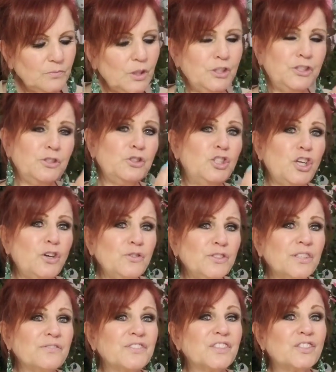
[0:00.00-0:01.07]
So
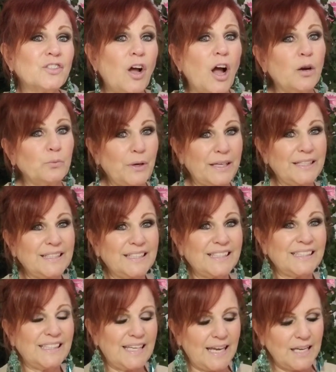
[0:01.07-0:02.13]
Joseph sought
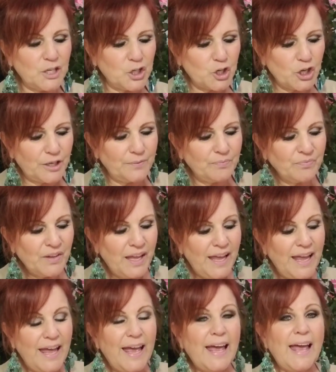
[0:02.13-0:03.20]
reconciliation,
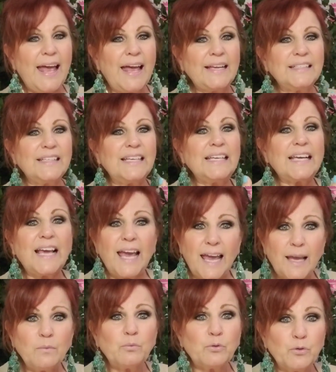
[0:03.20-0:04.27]
and it
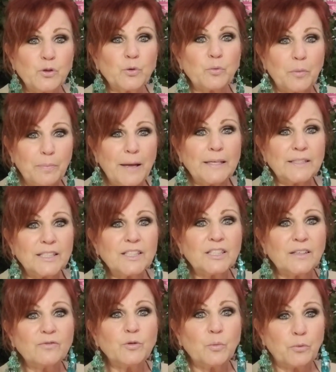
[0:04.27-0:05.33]
came through the
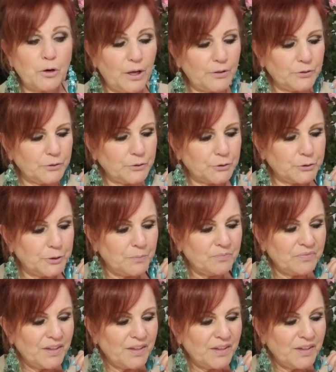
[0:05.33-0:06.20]
repentance of the brothers.